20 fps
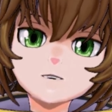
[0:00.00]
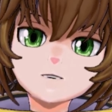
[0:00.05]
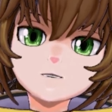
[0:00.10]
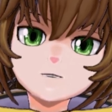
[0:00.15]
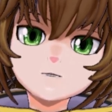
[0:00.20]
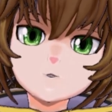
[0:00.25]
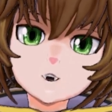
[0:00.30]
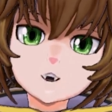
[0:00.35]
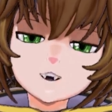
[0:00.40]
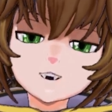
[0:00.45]

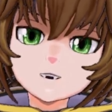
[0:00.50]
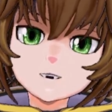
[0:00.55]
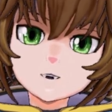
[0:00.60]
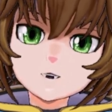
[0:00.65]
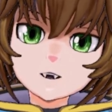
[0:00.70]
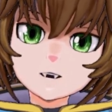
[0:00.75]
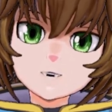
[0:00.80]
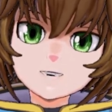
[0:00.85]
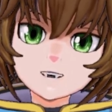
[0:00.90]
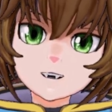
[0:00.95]
Which
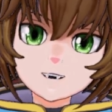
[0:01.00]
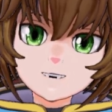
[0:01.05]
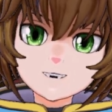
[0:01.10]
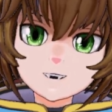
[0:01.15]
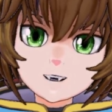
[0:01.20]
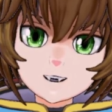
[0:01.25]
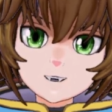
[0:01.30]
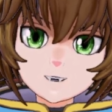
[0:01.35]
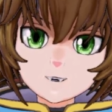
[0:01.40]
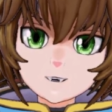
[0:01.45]
prevents
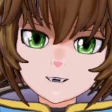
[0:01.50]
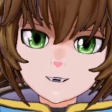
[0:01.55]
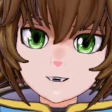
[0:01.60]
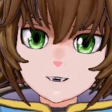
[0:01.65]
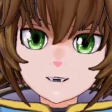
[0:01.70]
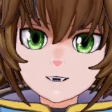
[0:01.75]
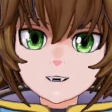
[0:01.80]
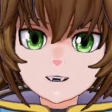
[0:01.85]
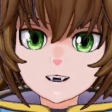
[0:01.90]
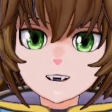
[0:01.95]

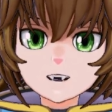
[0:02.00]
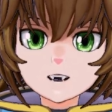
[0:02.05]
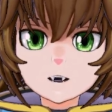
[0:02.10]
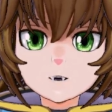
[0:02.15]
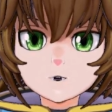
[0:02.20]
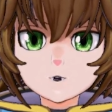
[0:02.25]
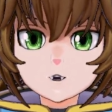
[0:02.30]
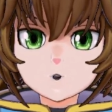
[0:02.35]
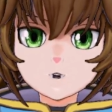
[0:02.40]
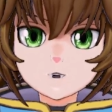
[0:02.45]
the
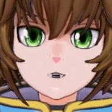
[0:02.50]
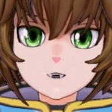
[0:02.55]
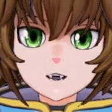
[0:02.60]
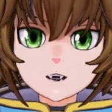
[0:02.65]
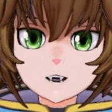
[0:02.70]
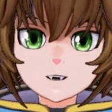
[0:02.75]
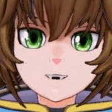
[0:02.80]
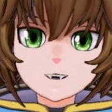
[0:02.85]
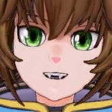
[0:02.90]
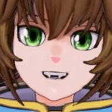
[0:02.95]
teleport
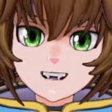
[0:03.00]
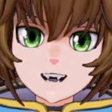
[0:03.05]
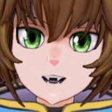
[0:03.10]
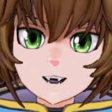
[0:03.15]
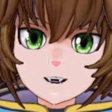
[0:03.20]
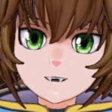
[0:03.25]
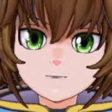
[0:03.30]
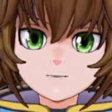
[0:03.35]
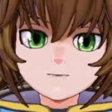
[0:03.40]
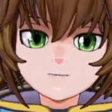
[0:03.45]
attack